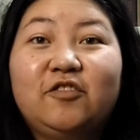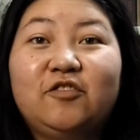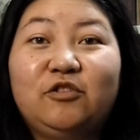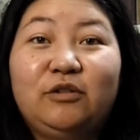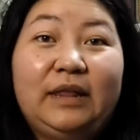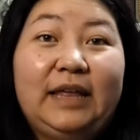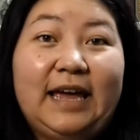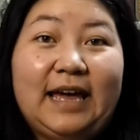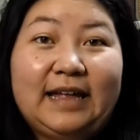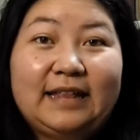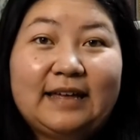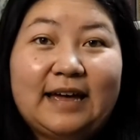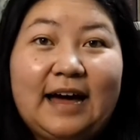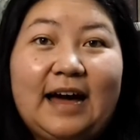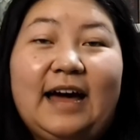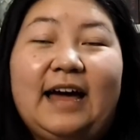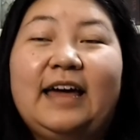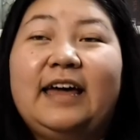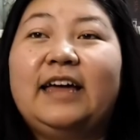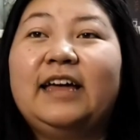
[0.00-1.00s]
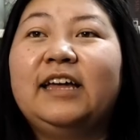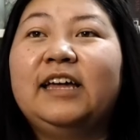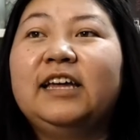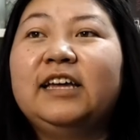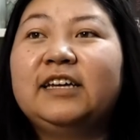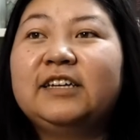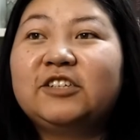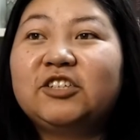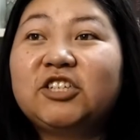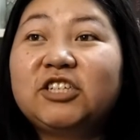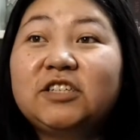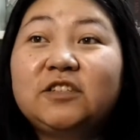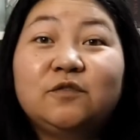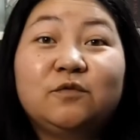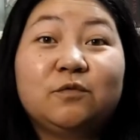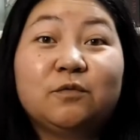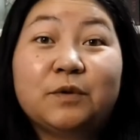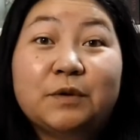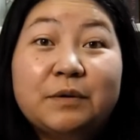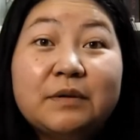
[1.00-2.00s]
Juliet Kai, she's
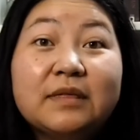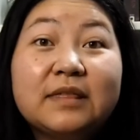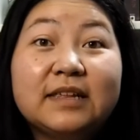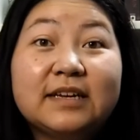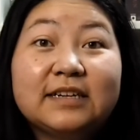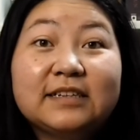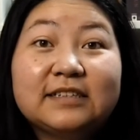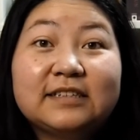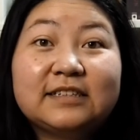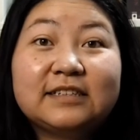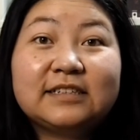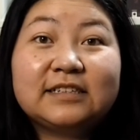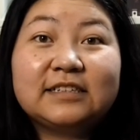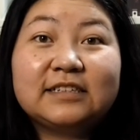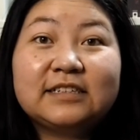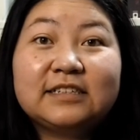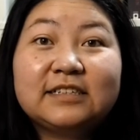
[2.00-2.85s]
ruthless.